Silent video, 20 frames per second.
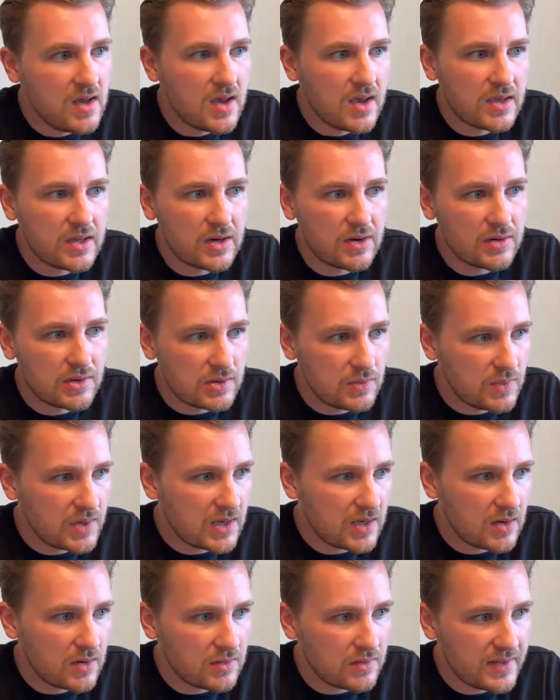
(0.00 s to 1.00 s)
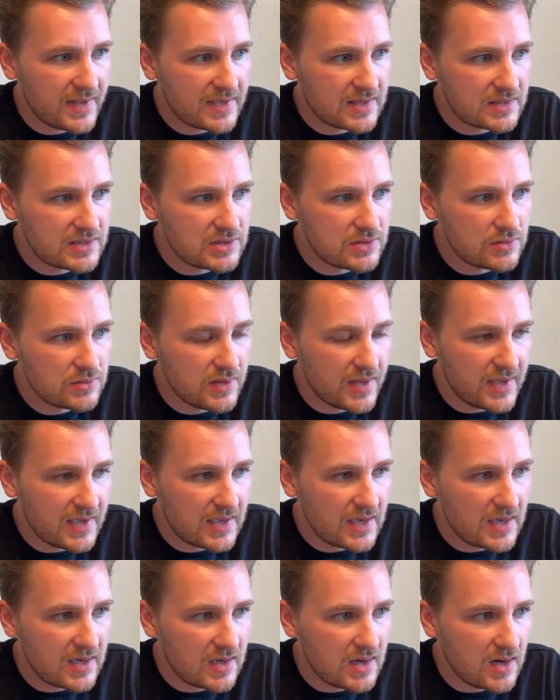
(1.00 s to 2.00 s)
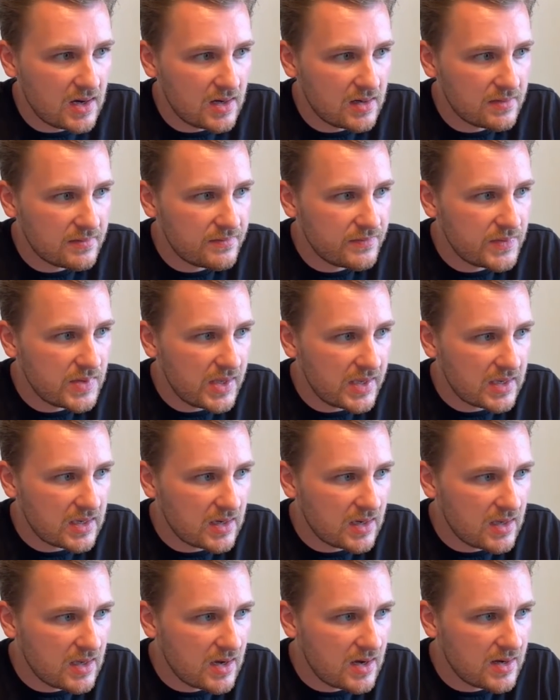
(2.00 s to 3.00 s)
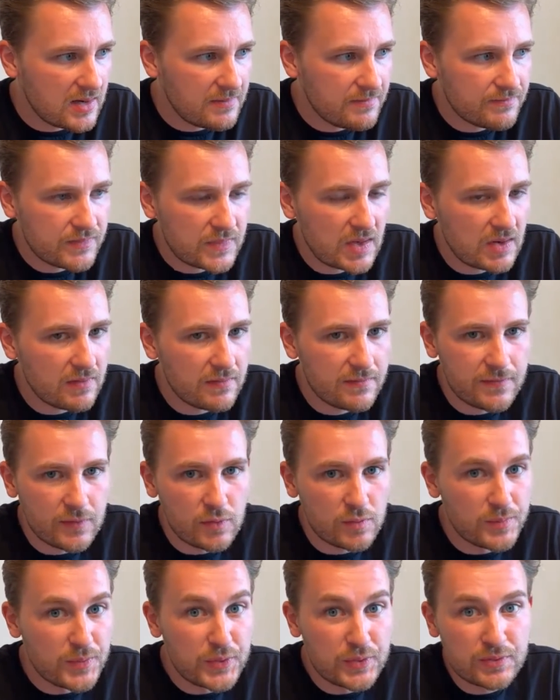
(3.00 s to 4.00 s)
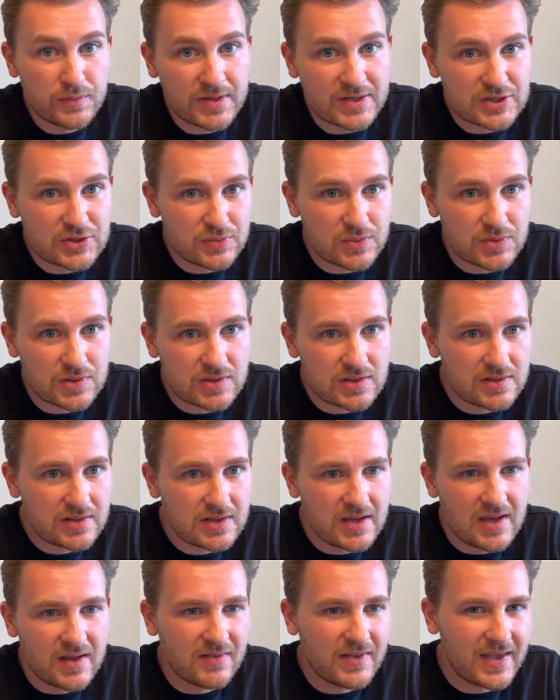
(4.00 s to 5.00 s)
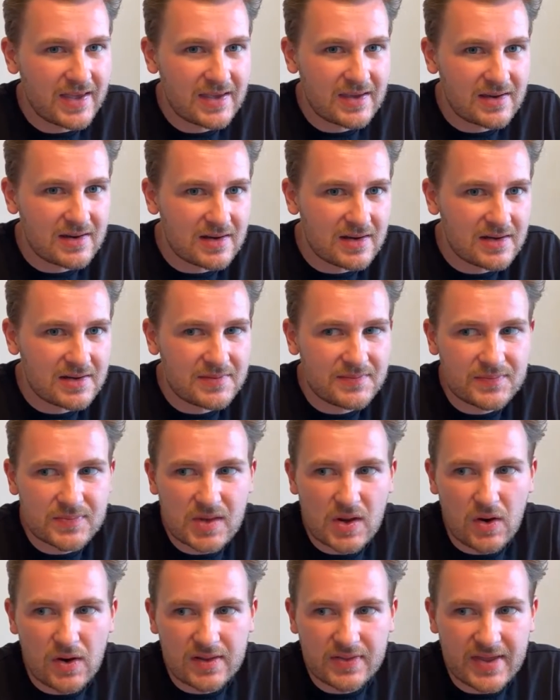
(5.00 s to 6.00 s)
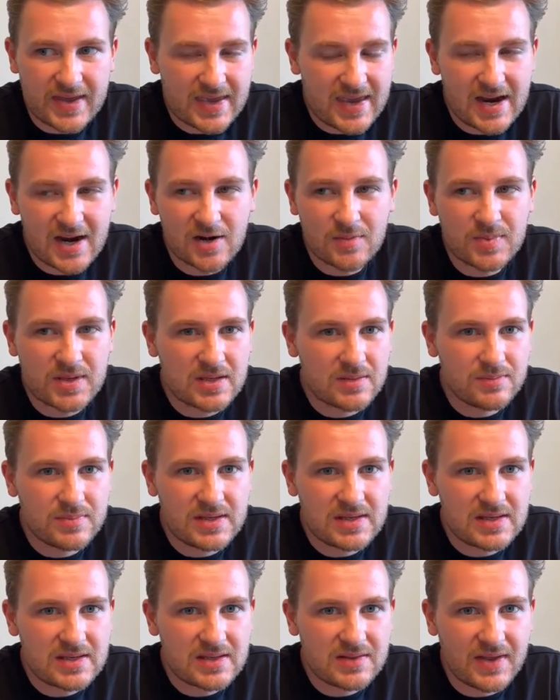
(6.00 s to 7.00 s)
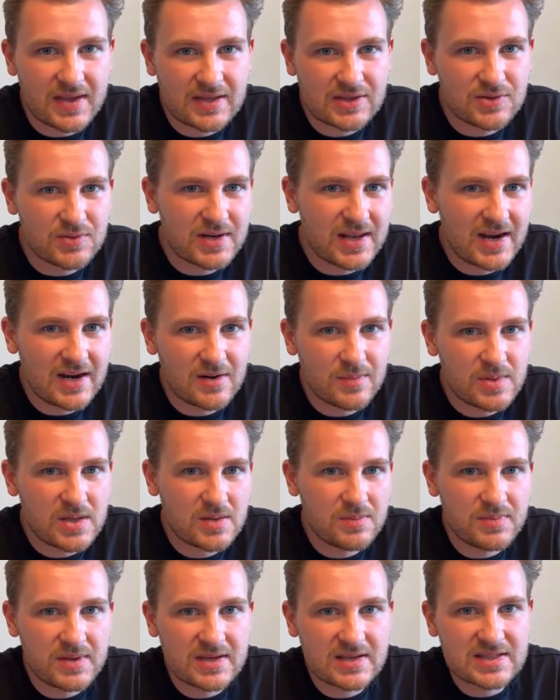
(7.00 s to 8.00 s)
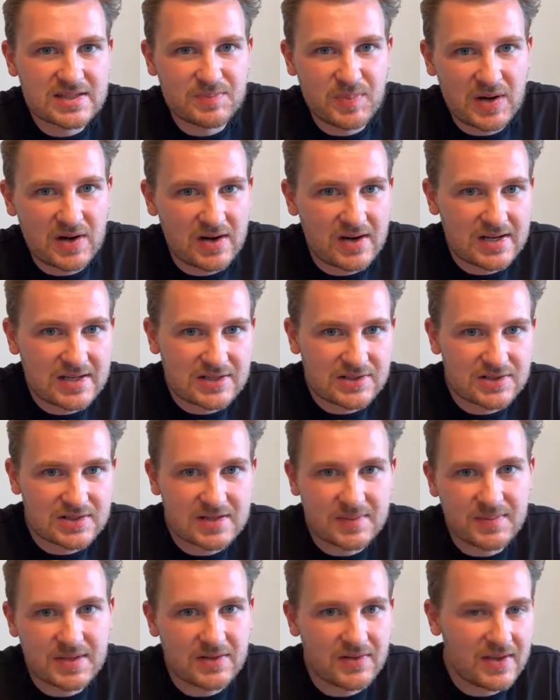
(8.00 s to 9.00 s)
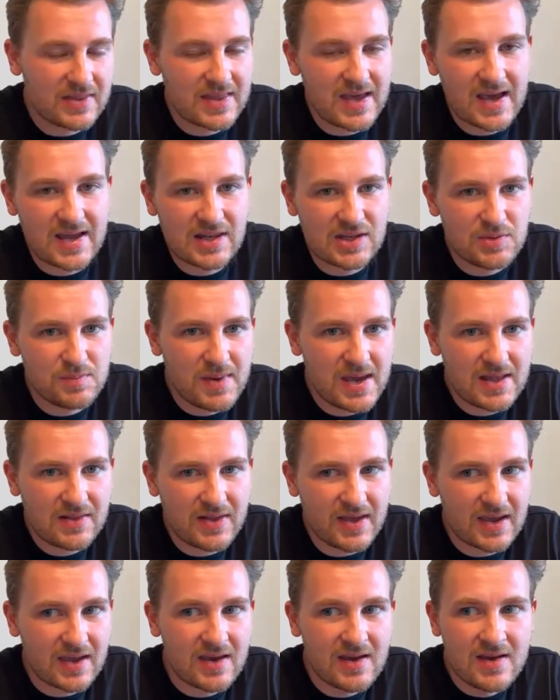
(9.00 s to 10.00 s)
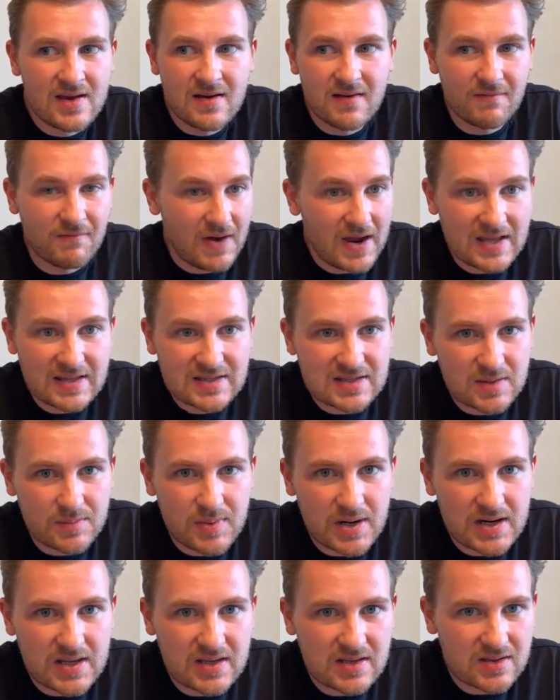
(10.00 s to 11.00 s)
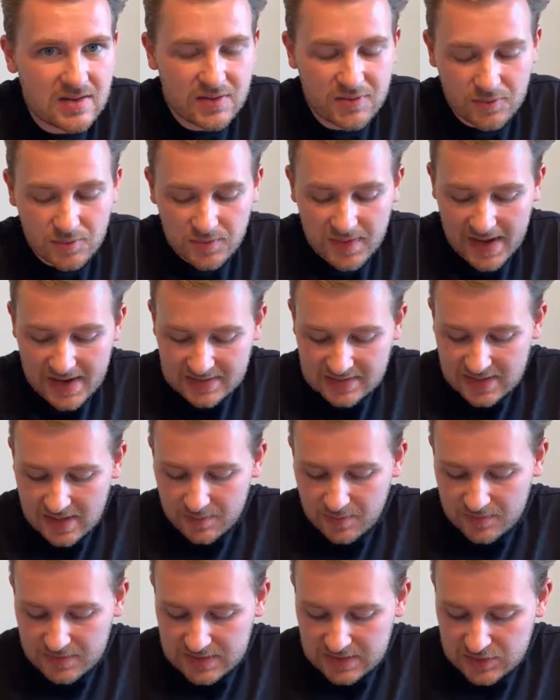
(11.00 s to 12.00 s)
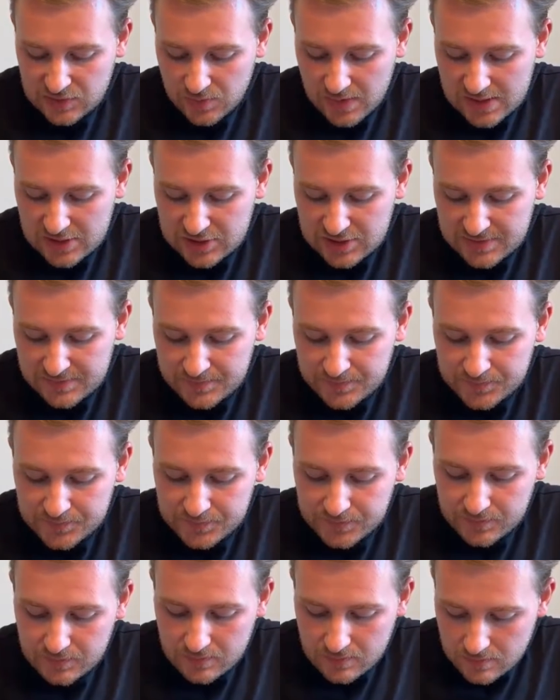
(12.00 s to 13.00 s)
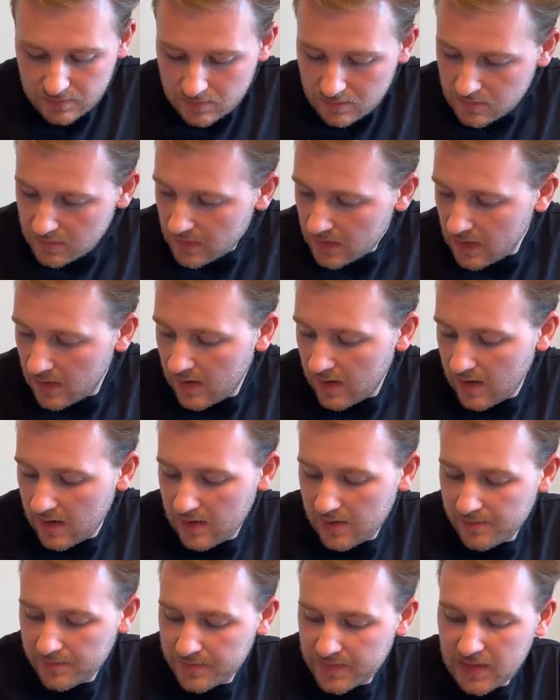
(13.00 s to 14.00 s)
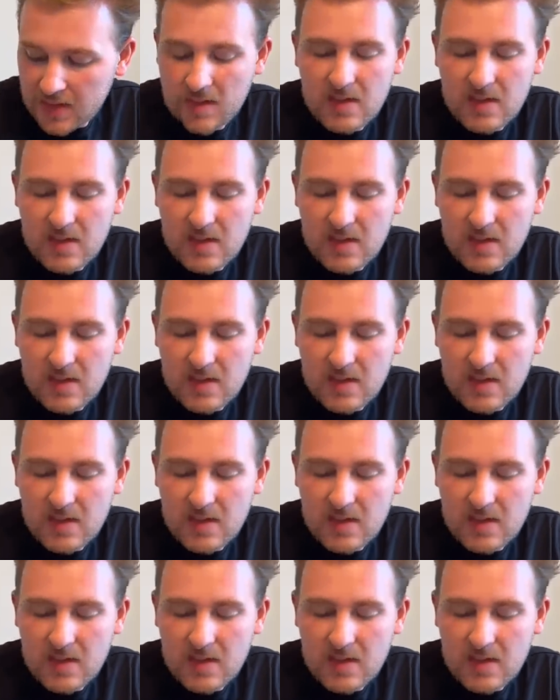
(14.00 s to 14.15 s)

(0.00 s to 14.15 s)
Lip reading: you want to go like do like a full moon ritual, like on like Airbnb, like do an Airbnb experience or something like that. And you may like find somebody through that type of situation. And